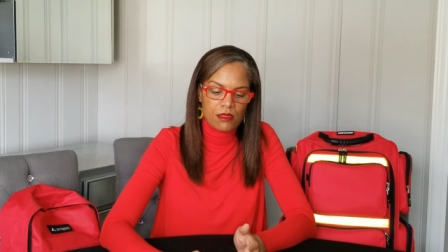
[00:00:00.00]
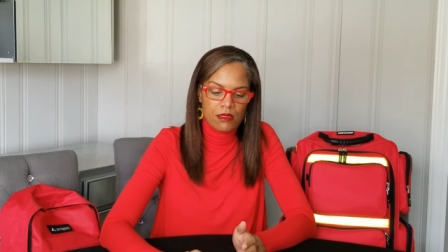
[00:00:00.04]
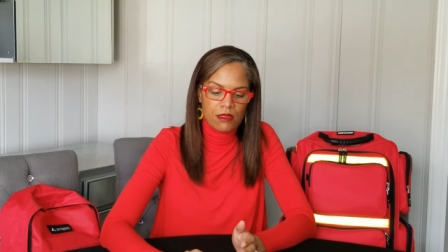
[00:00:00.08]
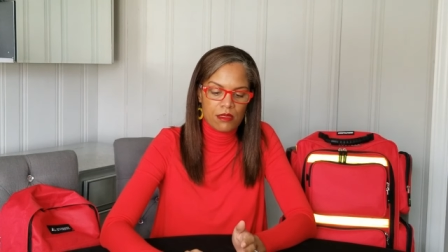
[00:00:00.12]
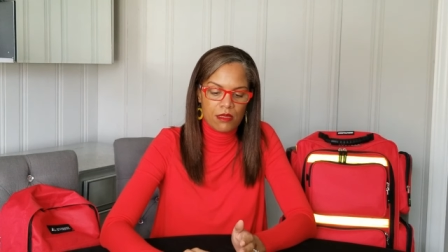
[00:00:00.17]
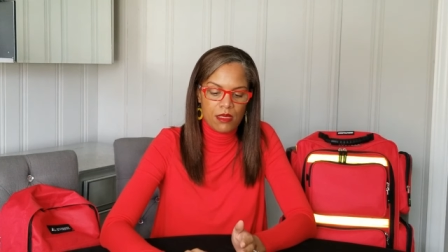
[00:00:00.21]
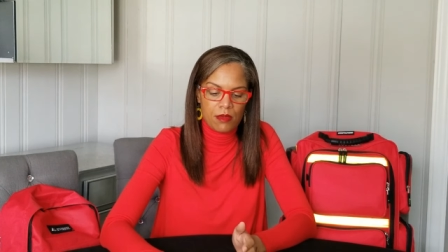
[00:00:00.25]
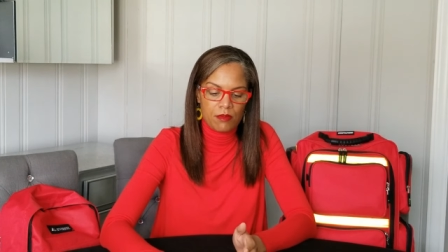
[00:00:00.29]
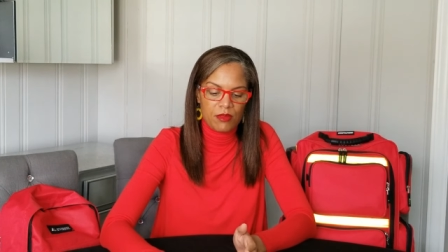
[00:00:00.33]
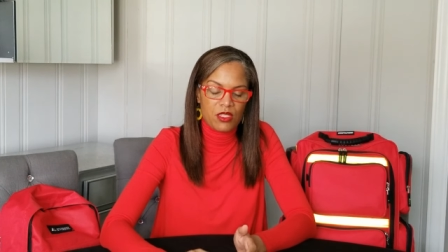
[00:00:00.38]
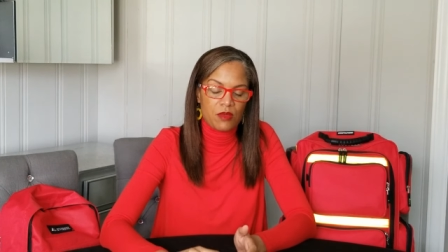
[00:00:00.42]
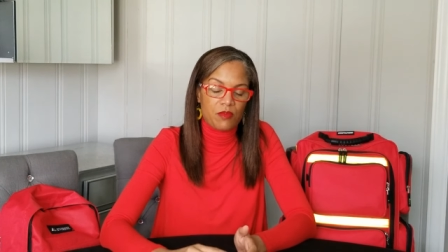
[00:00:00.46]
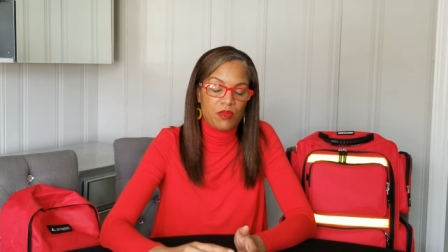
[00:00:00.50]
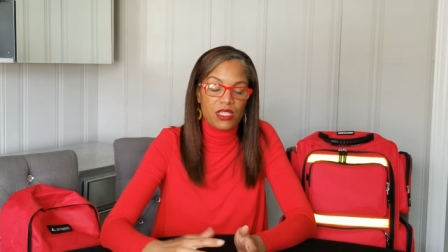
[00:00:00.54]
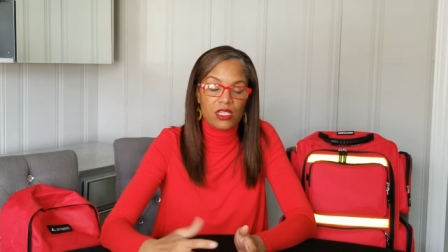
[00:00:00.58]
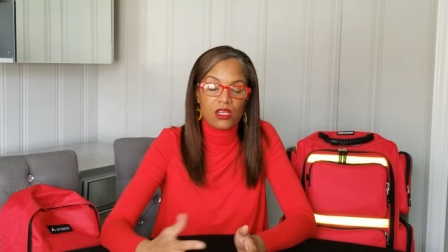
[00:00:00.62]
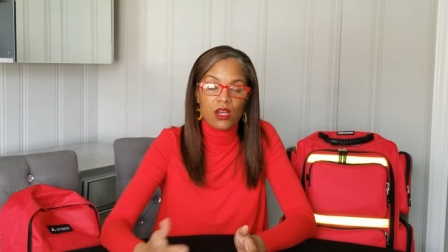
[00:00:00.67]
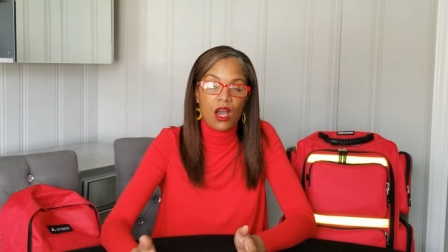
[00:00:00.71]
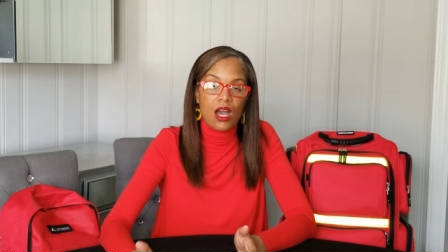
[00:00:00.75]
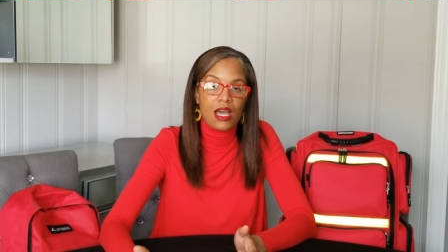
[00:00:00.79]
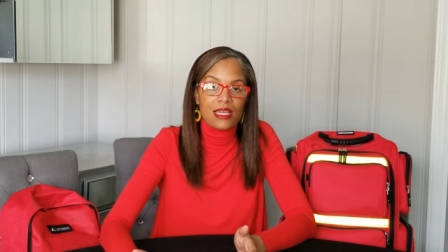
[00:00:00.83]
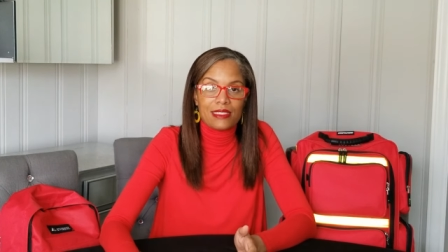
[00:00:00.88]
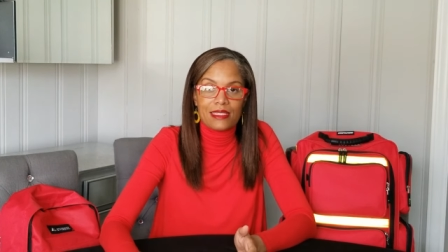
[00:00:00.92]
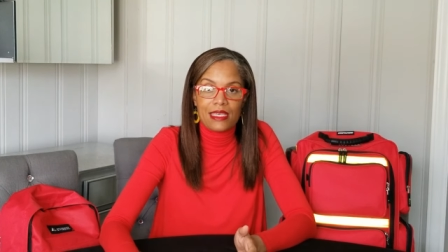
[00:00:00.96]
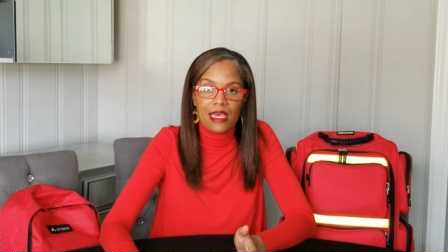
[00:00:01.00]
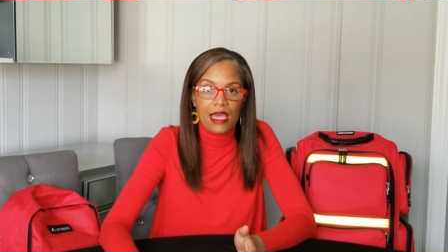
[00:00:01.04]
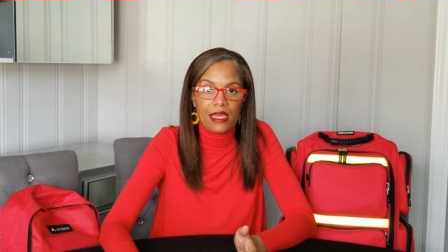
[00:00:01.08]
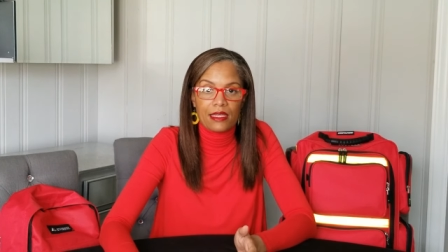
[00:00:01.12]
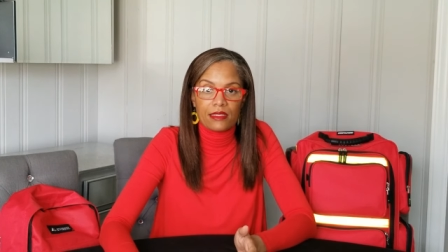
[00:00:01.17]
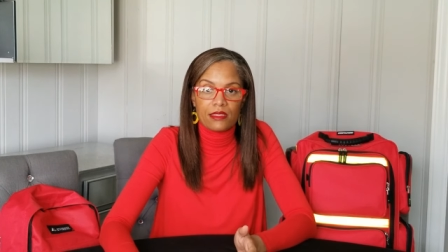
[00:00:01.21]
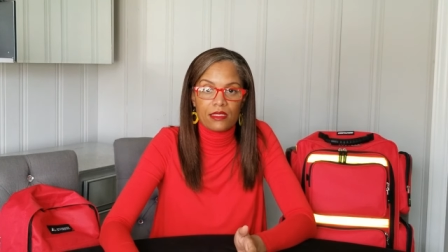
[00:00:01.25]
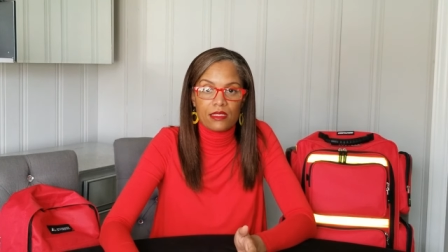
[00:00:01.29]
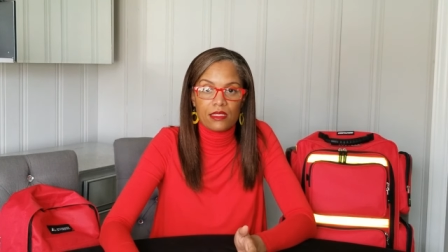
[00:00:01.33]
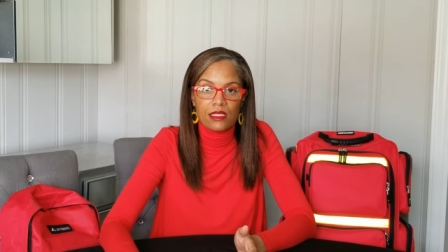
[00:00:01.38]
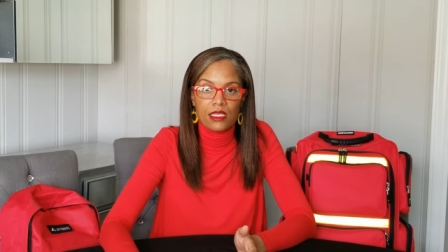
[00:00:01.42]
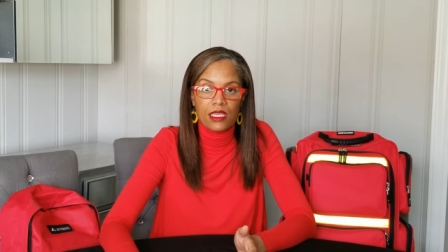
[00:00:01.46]
them to be
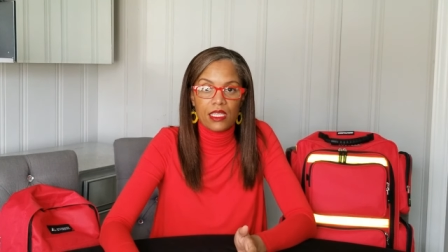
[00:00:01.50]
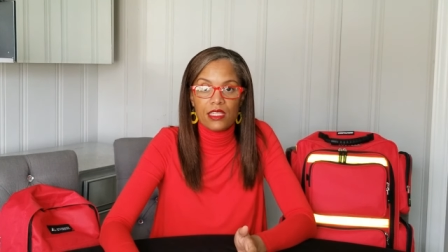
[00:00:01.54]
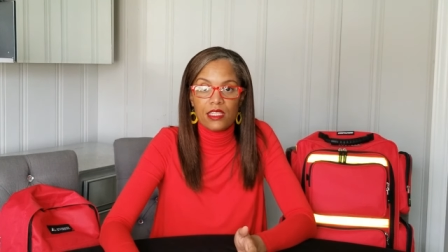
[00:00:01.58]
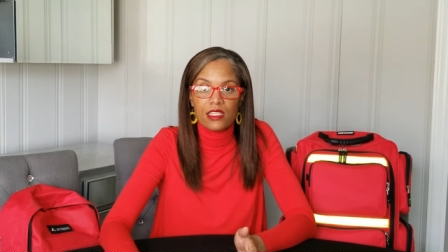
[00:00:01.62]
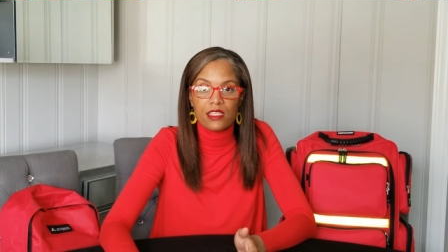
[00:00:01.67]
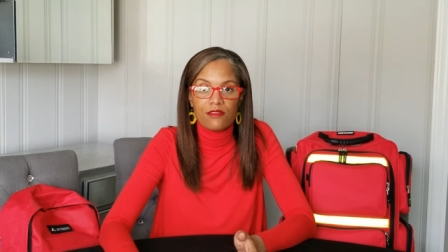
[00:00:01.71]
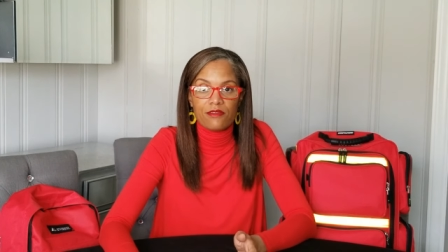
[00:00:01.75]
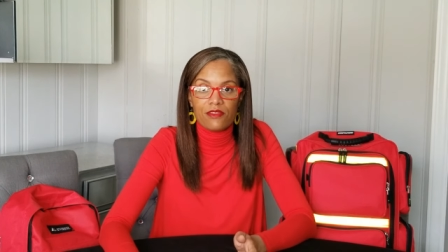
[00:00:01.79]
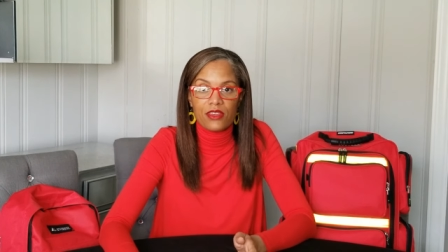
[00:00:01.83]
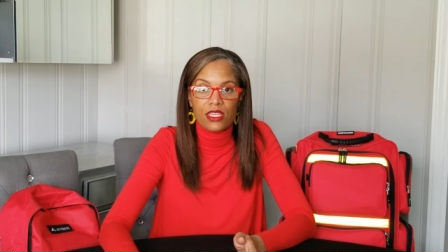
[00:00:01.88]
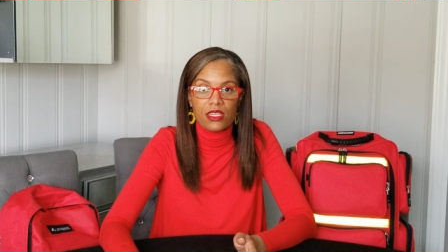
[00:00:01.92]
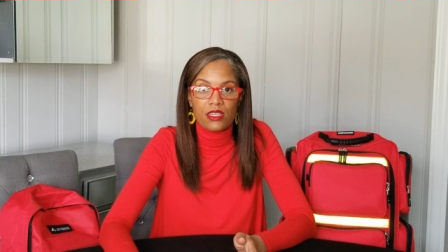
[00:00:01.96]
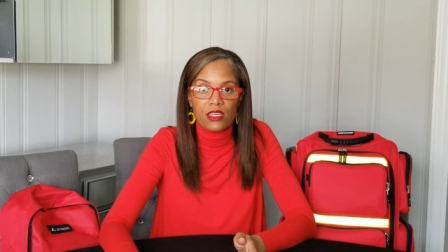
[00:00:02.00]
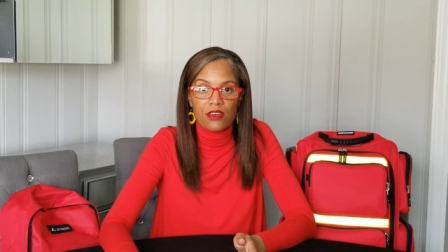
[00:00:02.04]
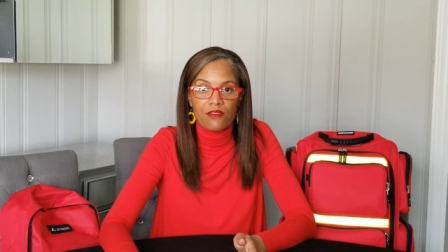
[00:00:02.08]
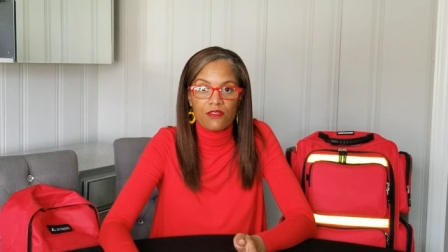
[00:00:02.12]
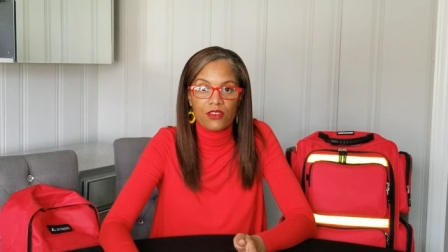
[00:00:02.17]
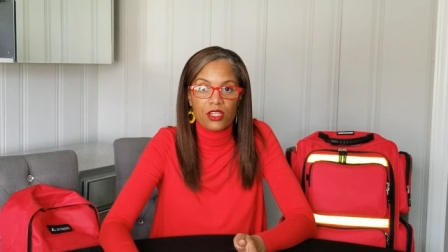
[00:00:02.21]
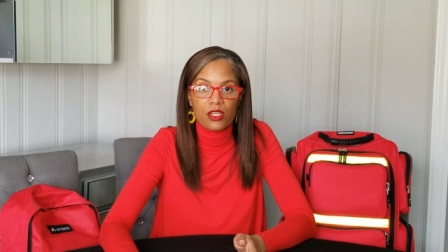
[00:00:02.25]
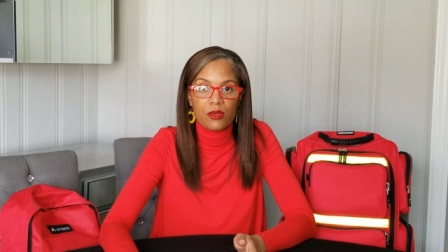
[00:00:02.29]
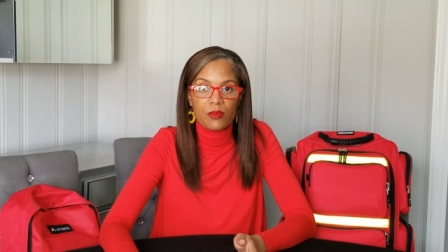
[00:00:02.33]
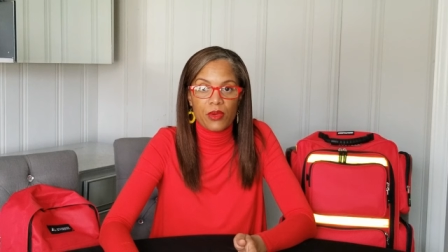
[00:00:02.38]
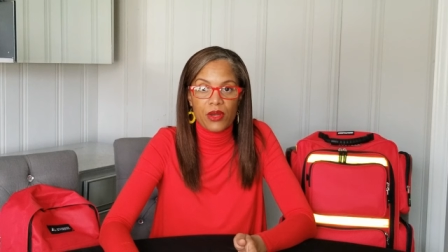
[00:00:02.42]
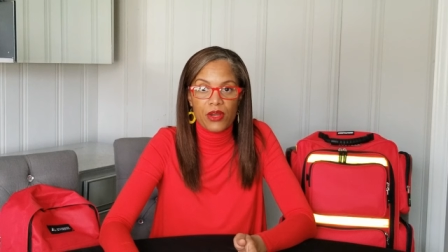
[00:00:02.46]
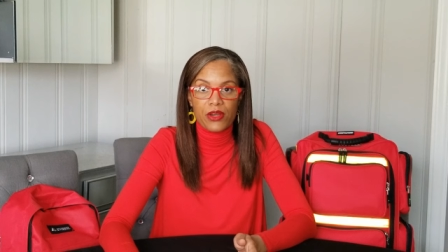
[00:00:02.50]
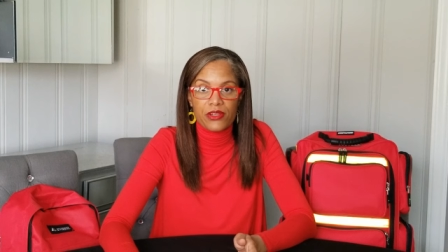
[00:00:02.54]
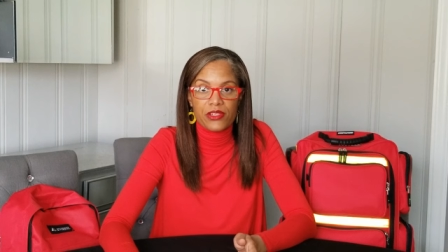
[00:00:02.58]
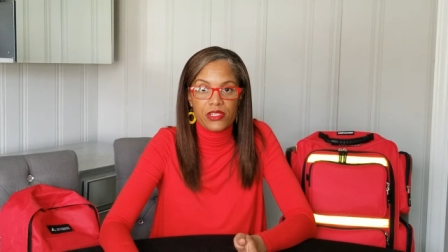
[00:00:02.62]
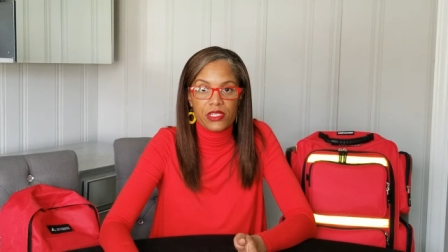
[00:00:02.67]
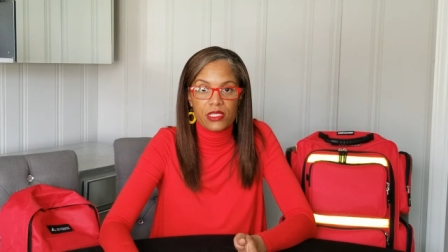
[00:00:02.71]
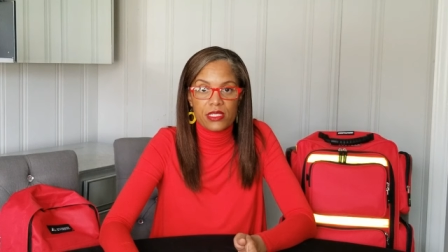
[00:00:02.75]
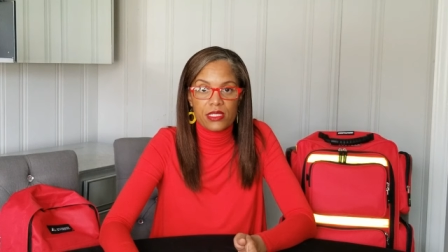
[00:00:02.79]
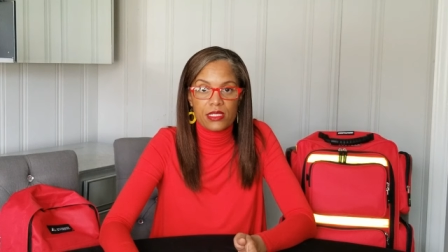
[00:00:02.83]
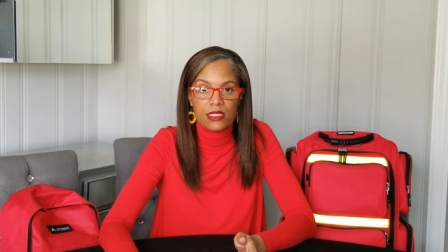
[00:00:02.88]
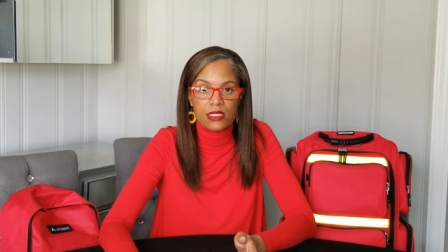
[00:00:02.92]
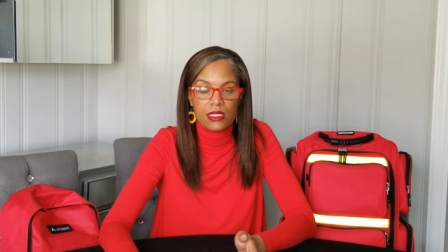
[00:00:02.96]
contacted in the event of an
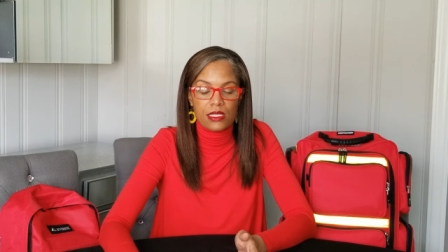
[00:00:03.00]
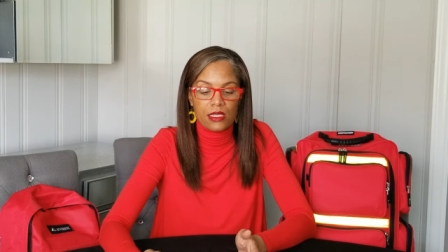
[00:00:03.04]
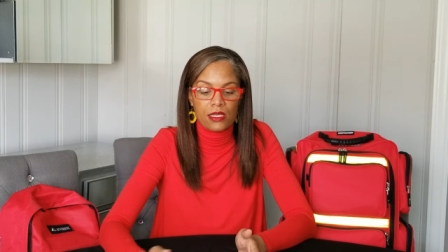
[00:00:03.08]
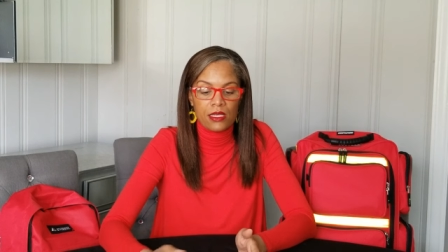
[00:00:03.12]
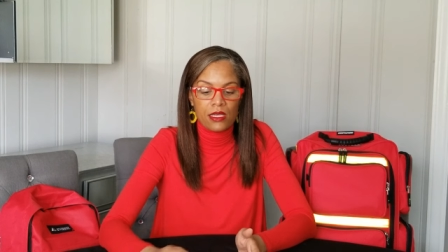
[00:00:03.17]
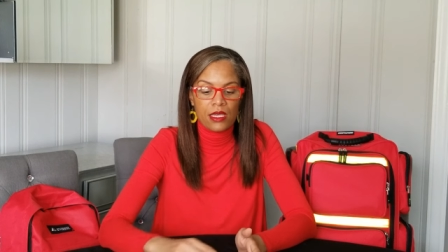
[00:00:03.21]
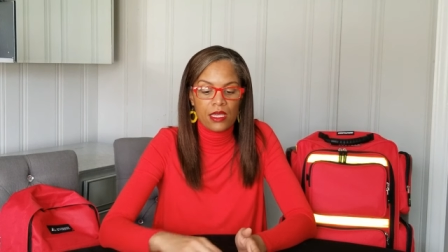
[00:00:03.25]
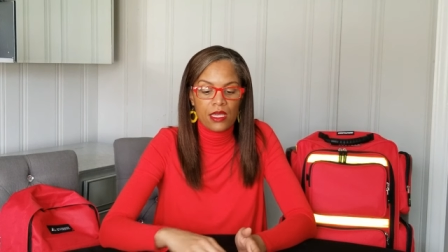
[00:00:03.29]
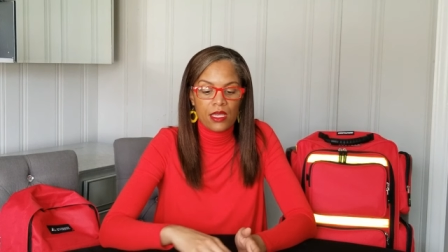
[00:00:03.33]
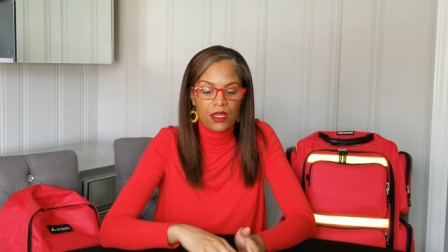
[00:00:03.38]
emergency.